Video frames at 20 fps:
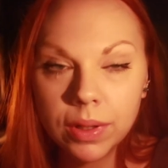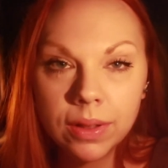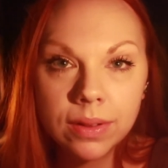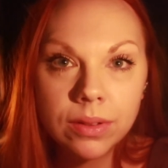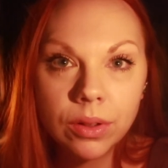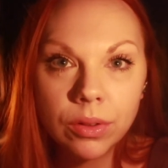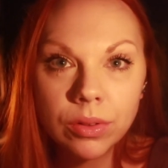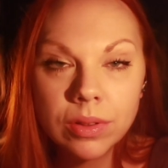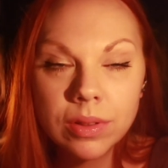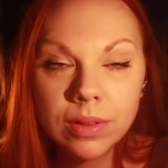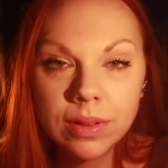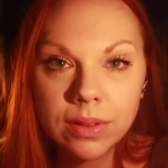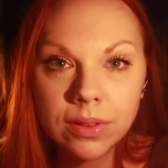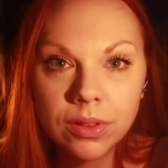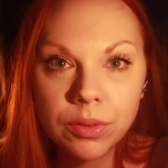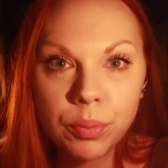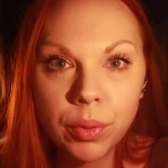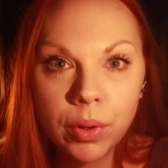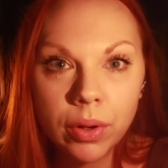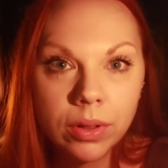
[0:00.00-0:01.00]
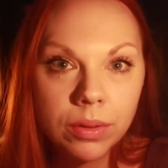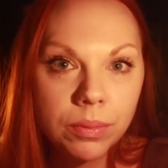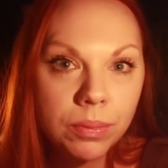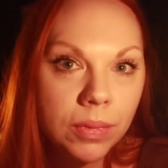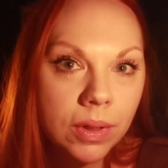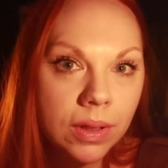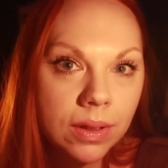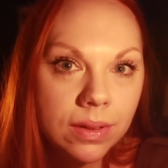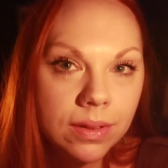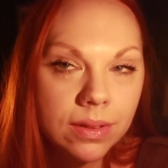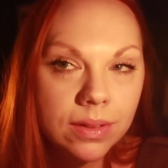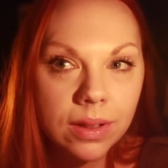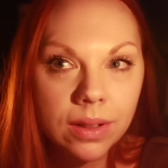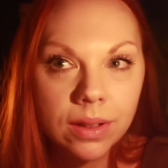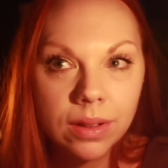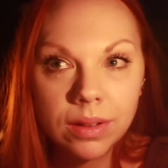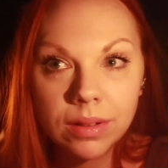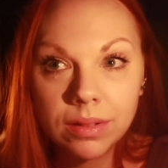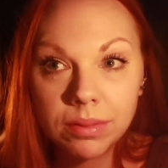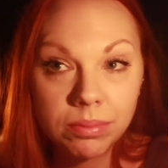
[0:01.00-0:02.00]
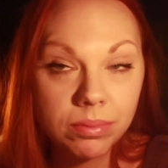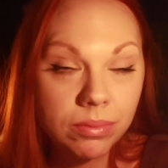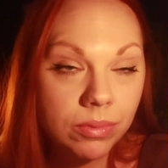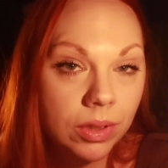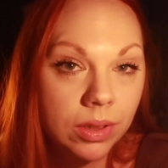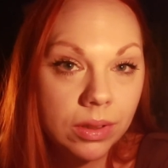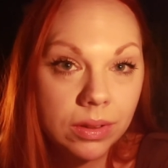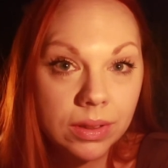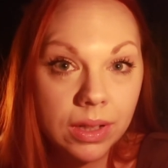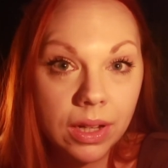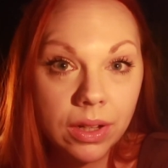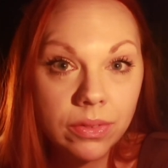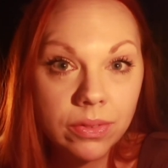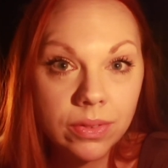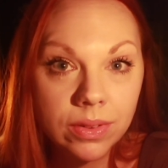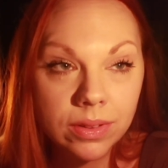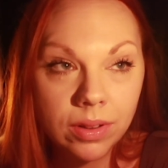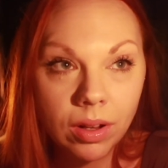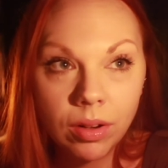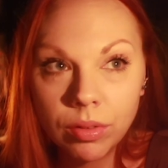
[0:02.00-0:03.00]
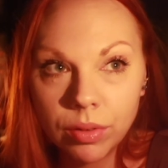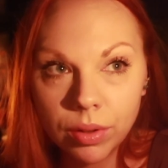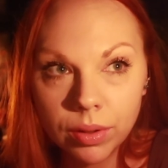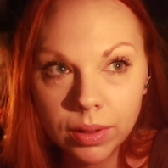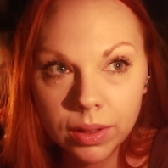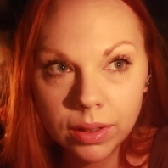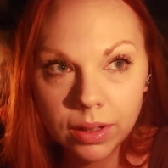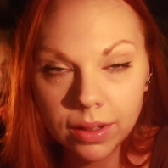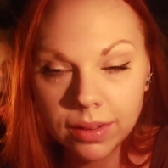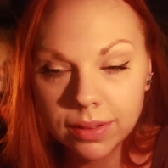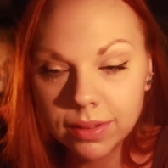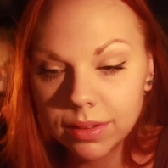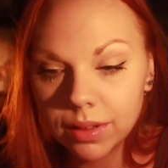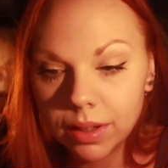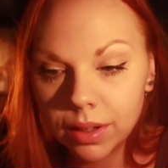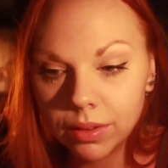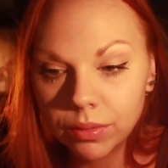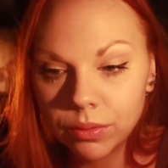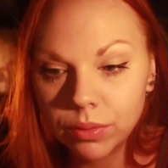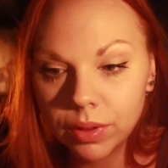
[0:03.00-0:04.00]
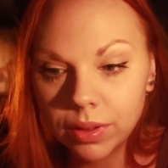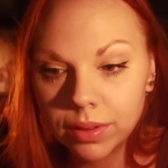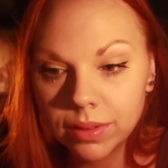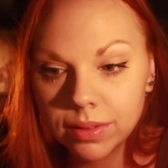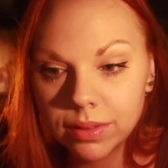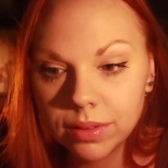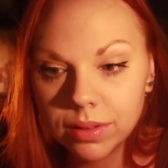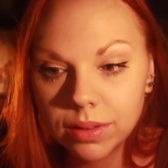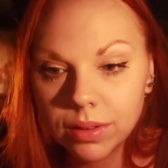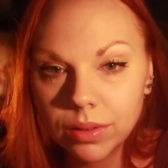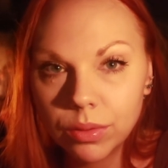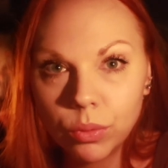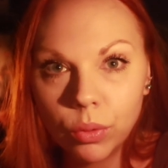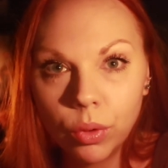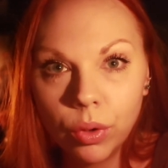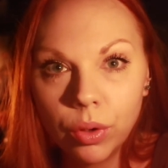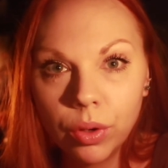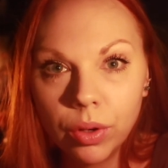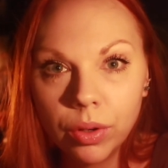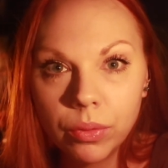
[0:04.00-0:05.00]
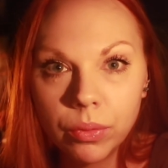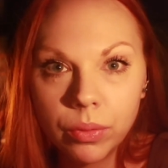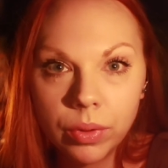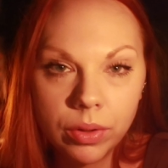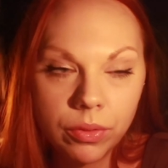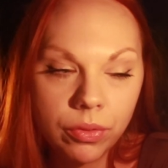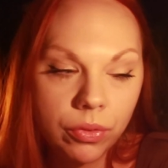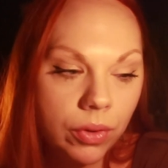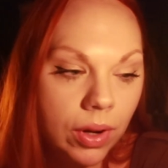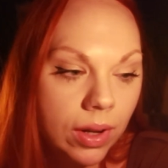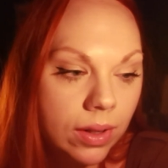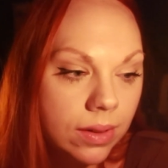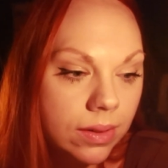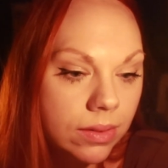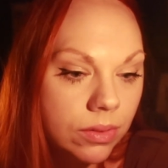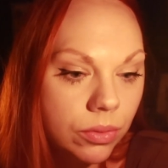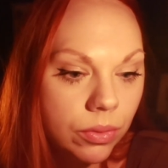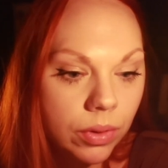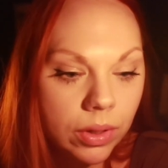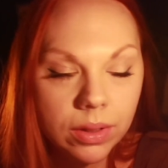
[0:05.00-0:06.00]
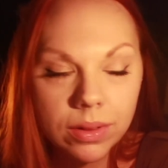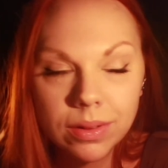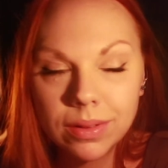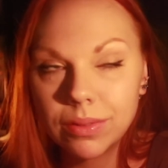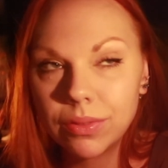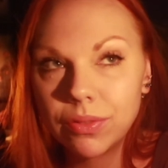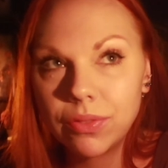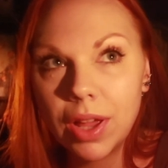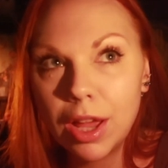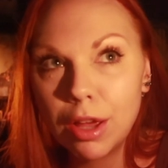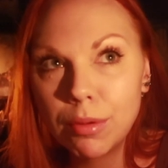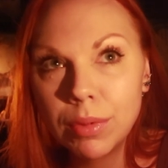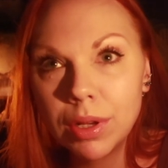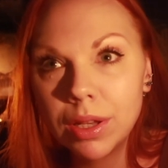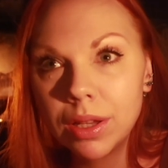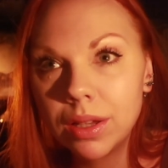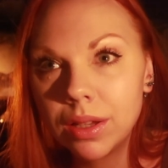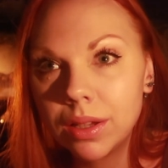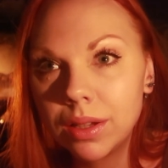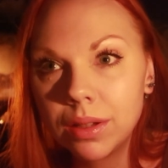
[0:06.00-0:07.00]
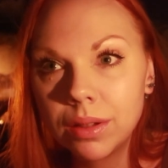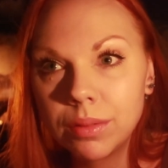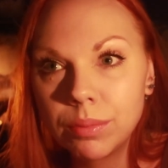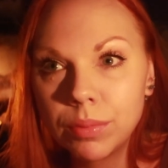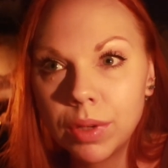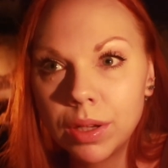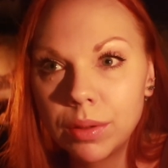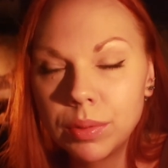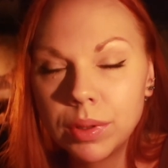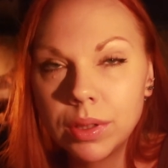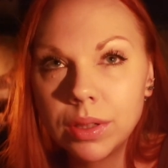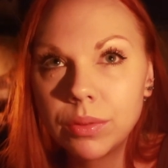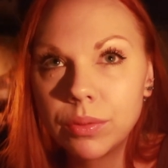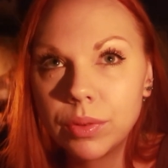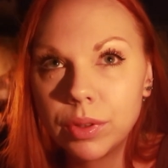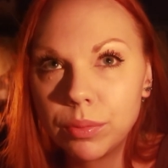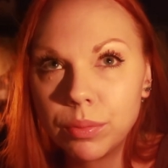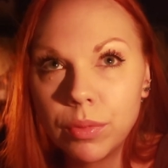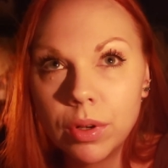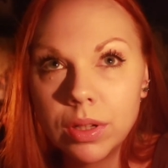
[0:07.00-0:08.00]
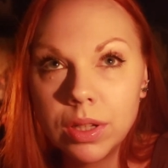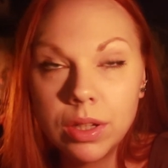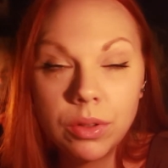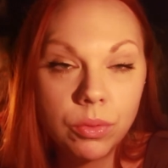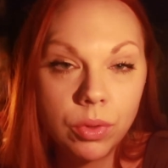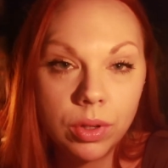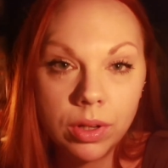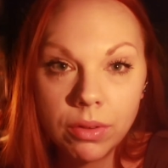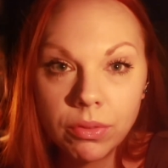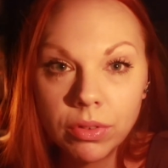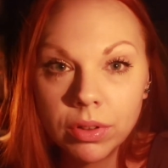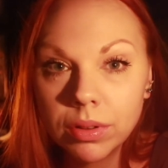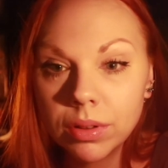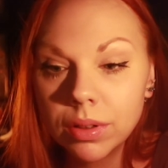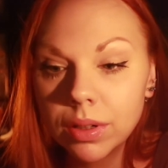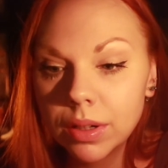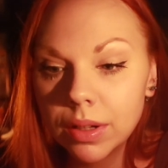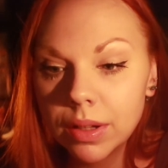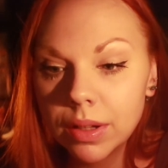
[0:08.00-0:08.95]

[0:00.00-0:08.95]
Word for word: It's also disappointments in, well, life in general, I guess, like with work, with friends, with family, maybe with money, whatever.